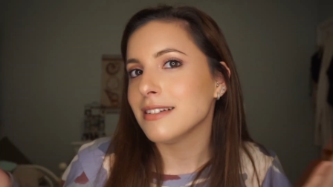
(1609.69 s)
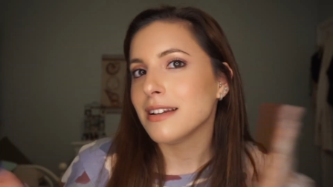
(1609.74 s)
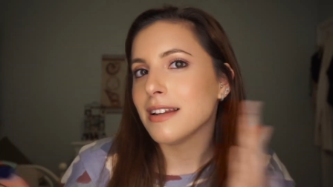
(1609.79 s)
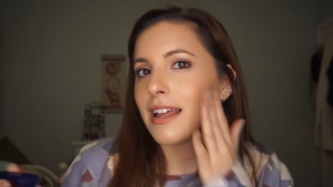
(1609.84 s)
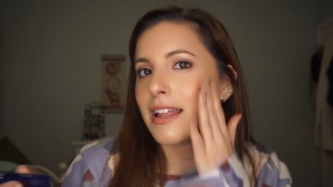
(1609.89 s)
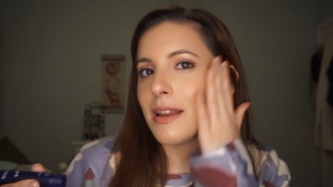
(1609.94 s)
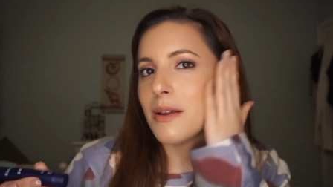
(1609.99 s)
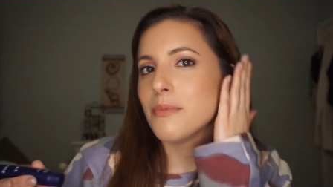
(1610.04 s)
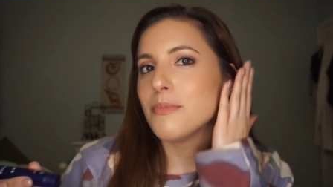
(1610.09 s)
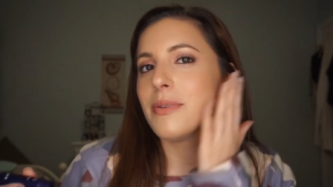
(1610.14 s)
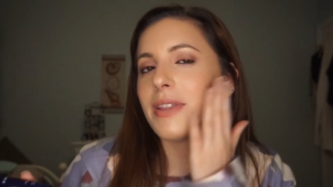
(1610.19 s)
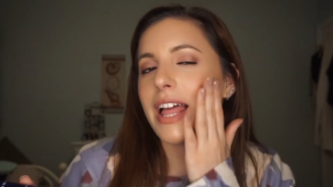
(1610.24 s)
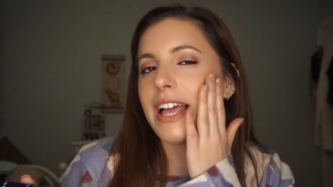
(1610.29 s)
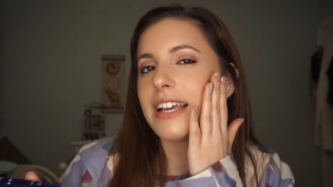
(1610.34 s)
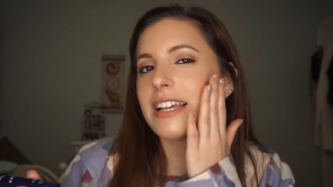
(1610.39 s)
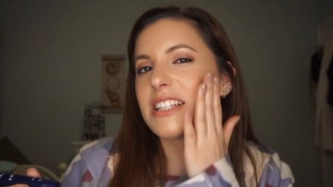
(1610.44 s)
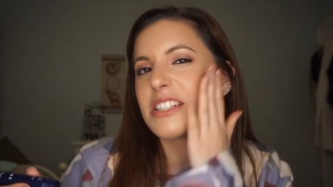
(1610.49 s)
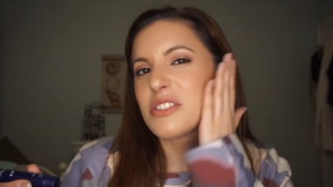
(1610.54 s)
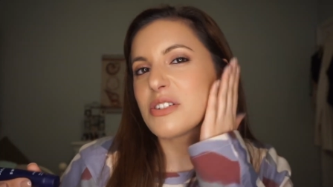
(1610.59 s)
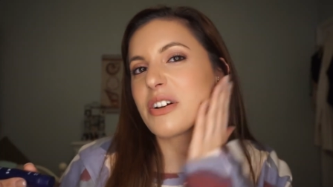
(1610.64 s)
And it'd be
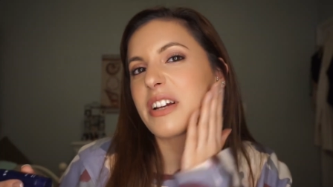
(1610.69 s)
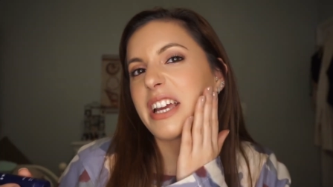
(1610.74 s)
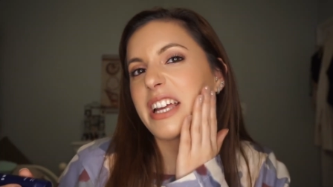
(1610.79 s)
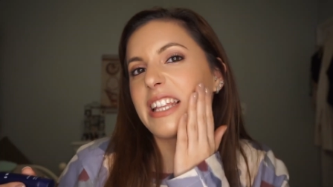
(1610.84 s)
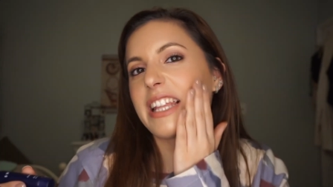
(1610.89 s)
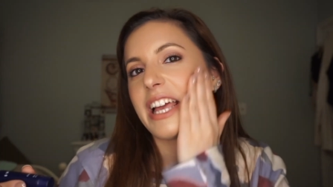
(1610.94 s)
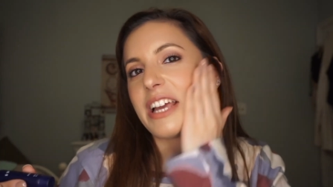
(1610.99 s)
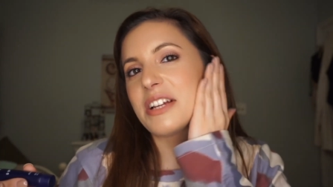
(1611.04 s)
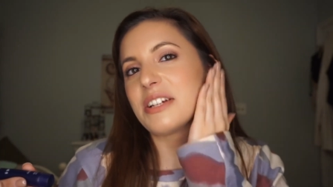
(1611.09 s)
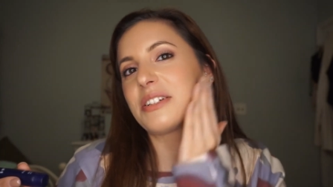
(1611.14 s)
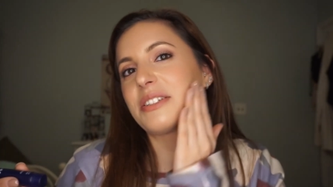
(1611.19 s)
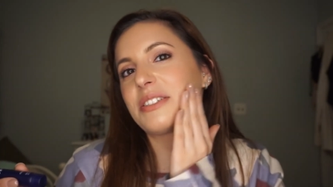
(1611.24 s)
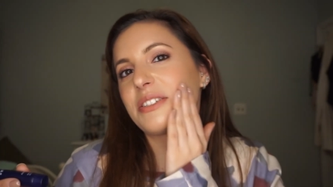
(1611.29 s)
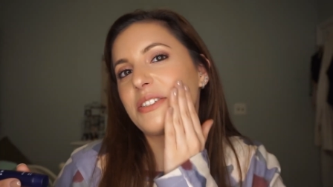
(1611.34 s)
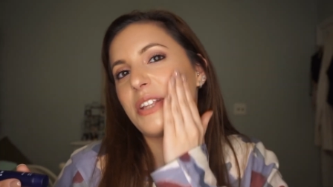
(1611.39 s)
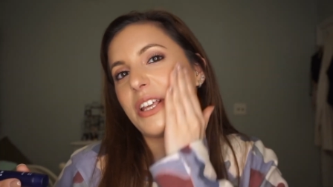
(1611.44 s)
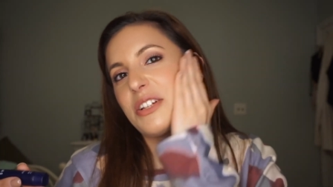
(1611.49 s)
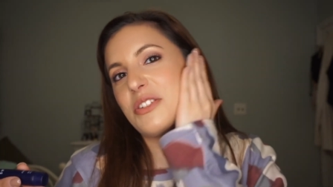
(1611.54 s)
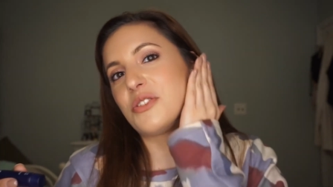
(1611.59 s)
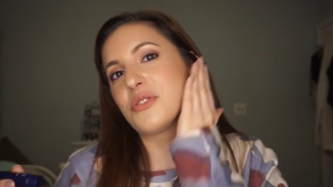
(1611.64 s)
like start getting like
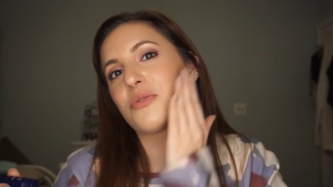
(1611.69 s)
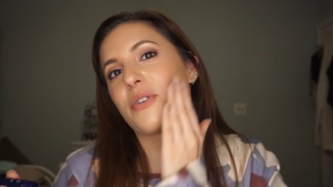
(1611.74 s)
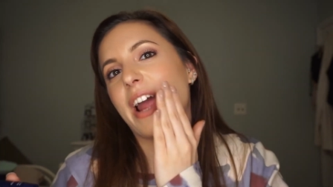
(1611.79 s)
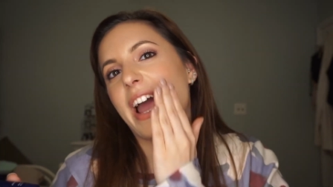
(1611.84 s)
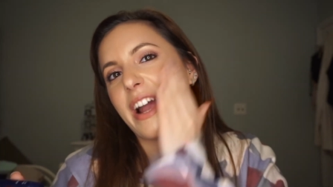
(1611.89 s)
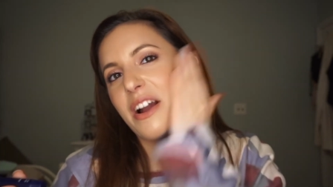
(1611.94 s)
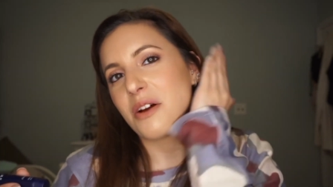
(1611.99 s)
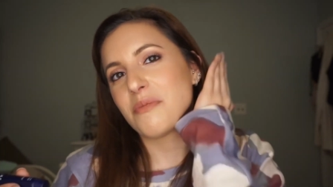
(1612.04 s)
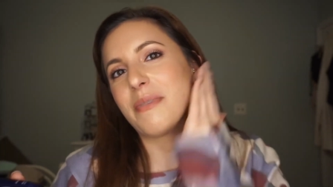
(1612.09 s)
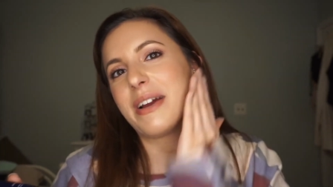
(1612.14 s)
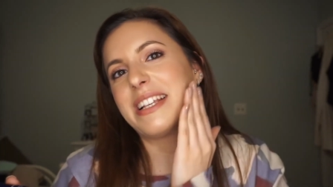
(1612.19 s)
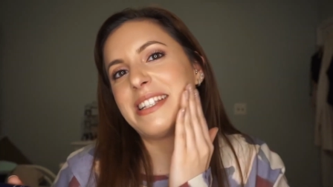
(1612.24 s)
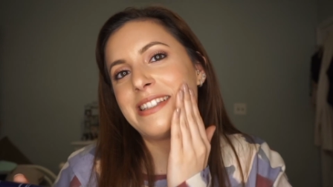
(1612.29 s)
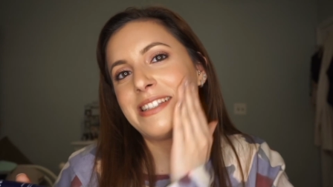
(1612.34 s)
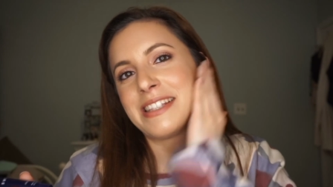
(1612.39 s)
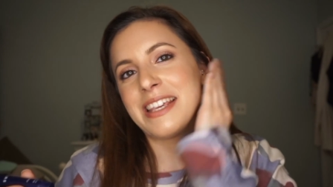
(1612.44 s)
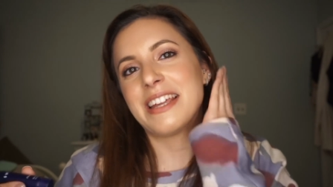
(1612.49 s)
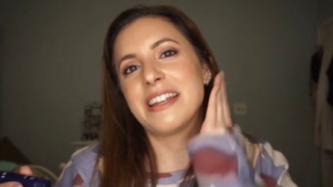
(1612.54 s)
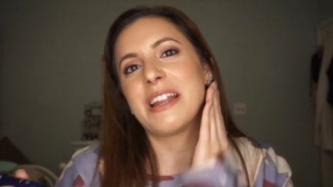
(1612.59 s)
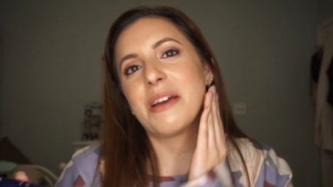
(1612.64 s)
like drag on my
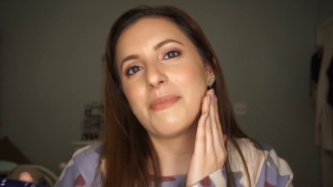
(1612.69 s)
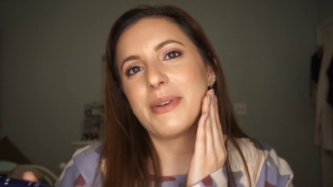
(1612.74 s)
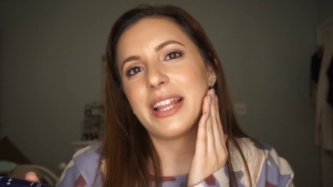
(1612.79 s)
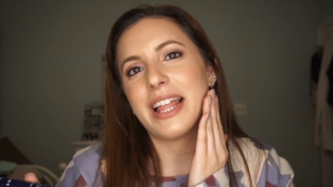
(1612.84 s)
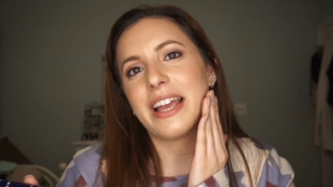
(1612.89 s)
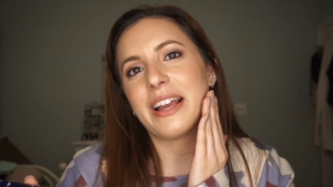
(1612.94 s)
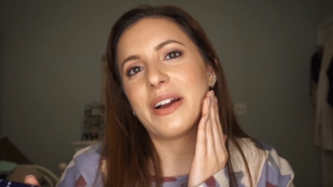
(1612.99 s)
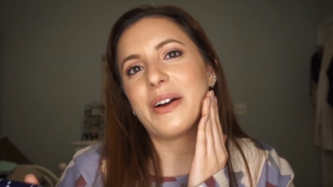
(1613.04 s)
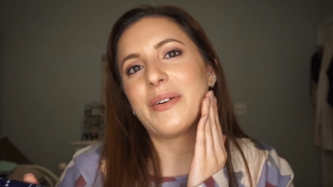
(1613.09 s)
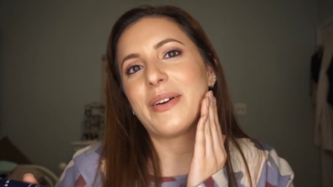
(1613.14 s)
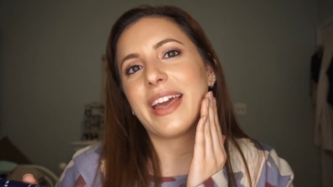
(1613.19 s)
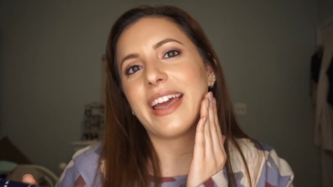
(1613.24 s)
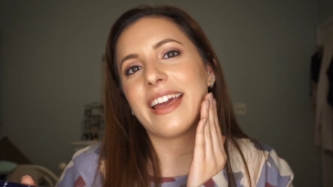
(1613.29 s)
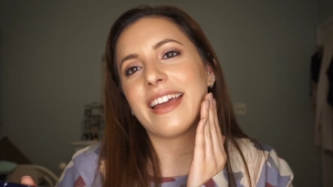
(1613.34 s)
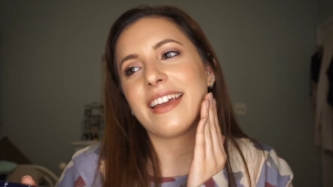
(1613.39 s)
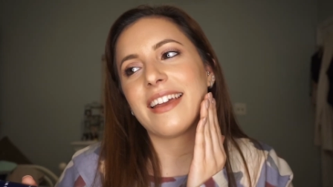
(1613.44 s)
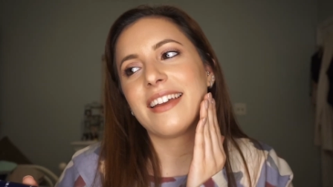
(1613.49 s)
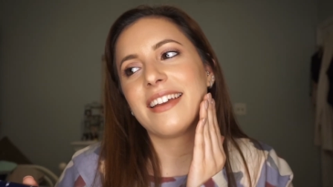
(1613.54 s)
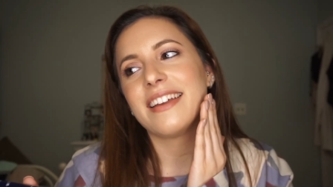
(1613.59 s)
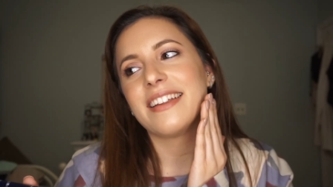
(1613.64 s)
skin. I'd be like,
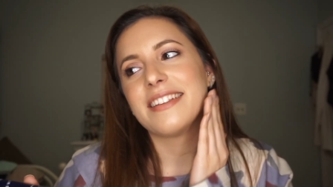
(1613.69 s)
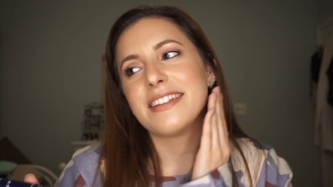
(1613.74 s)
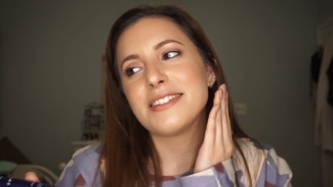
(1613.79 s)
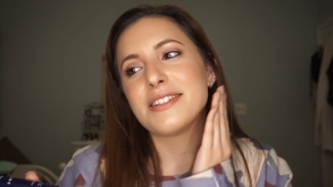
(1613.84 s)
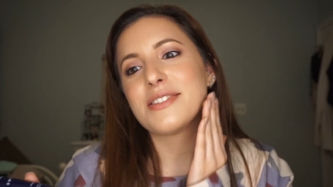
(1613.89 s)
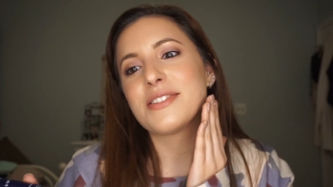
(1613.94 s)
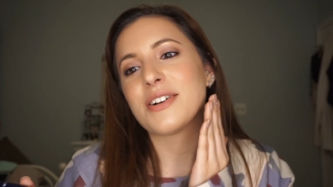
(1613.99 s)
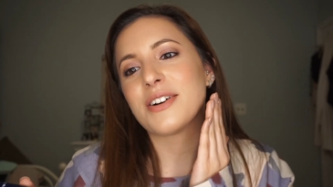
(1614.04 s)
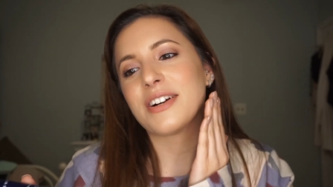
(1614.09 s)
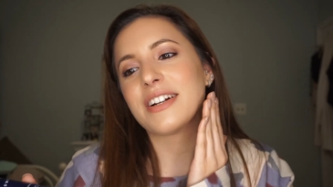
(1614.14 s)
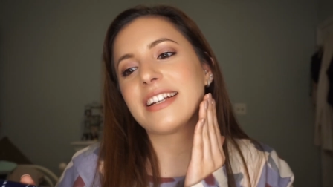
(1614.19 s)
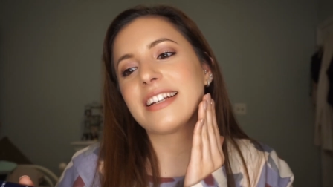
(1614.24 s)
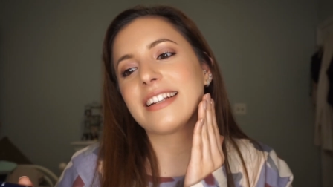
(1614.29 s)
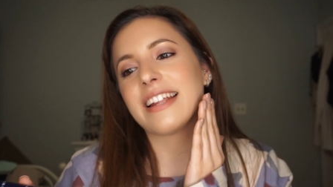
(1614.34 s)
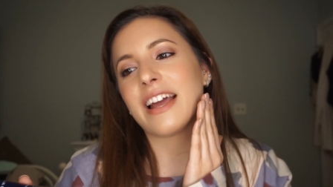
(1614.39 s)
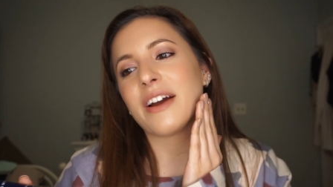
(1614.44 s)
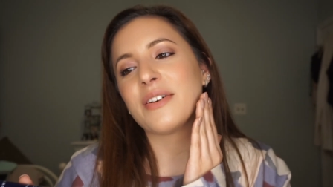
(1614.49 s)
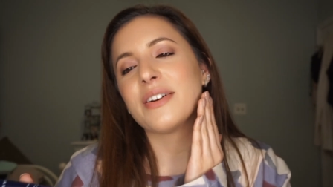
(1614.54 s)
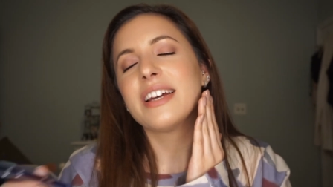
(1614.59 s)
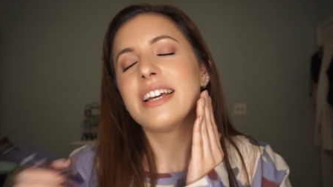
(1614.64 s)
okay, this is hurting
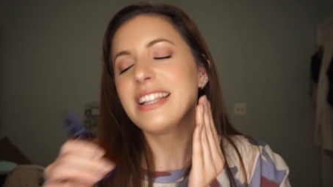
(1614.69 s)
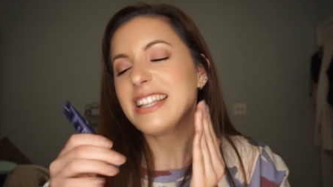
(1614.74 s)
now.